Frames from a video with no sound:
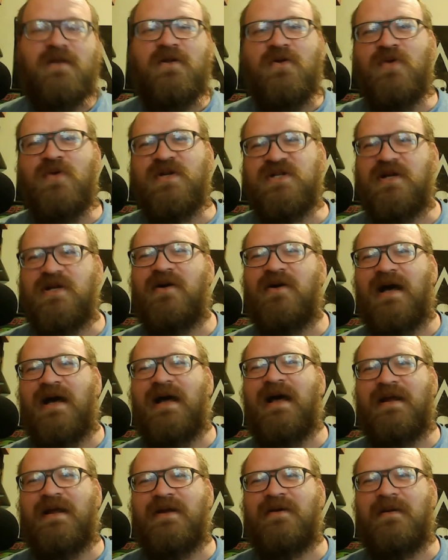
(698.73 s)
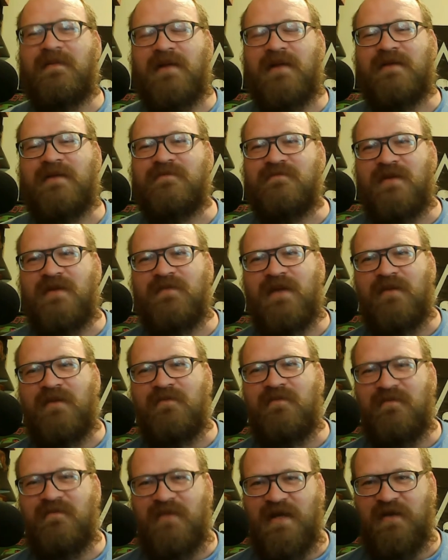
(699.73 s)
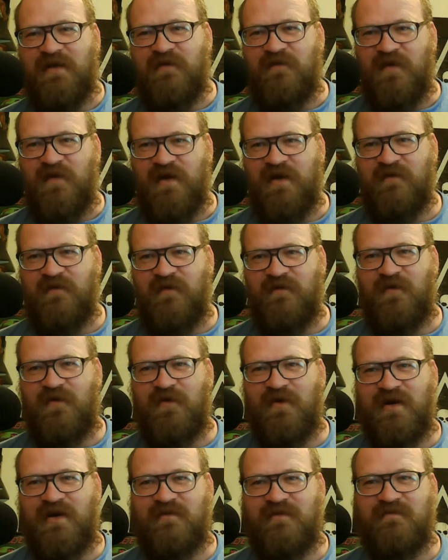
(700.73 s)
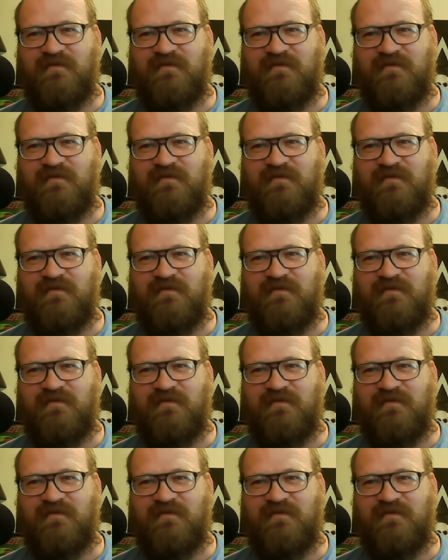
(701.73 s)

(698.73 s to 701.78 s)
Which you know, I, I don't. I'm not. I'm not making fun of her for it.